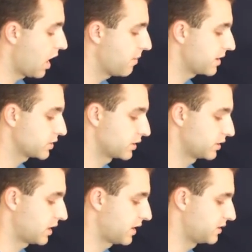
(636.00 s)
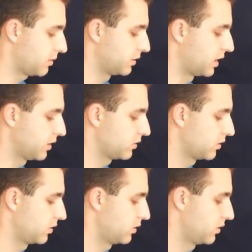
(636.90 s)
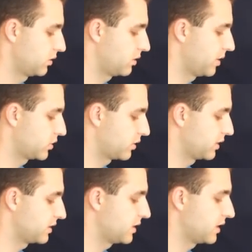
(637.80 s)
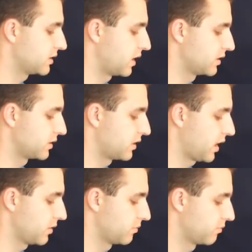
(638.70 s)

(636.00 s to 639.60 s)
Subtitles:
I'm actually going to tie a double knot to make sure this stays nice and tight.